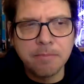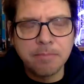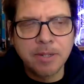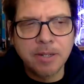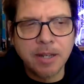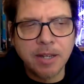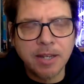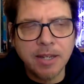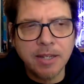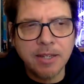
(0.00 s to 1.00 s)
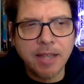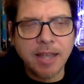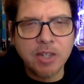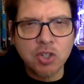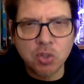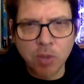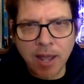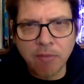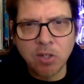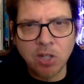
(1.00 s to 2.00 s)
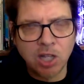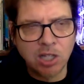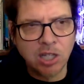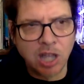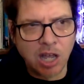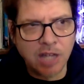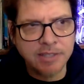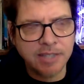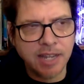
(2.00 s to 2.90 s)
but I I travel a lot